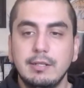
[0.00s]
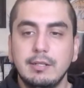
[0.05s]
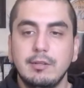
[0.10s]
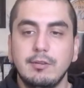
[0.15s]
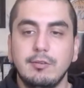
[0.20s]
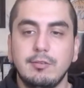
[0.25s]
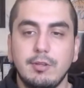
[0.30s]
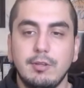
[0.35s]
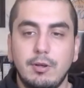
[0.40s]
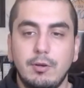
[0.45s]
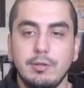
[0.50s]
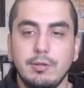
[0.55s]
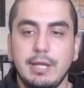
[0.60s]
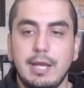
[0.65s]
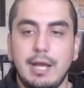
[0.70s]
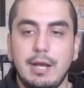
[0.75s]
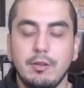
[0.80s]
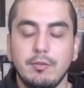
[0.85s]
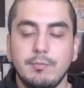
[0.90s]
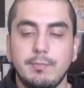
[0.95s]
So,
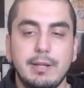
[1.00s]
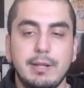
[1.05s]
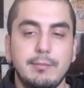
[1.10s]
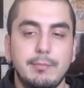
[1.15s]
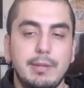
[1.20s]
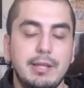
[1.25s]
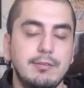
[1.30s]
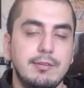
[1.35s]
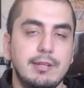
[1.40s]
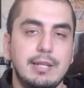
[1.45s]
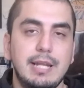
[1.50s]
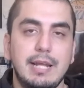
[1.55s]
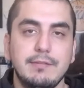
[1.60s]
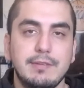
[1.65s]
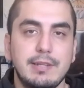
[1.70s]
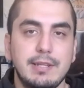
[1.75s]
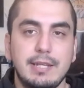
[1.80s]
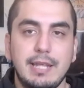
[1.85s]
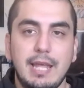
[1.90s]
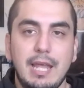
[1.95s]
yeah, I was basically after
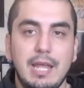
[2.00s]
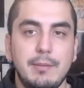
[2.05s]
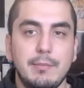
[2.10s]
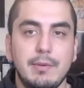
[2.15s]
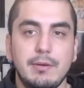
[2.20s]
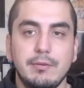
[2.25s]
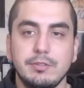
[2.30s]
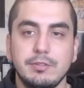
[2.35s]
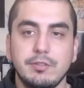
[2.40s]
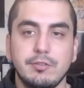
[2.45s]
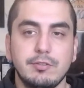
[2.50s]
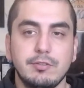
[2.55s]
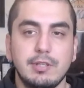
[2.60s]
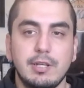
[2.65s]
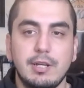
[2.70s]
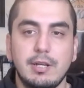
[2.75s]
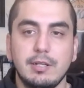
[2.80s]
the game, I was just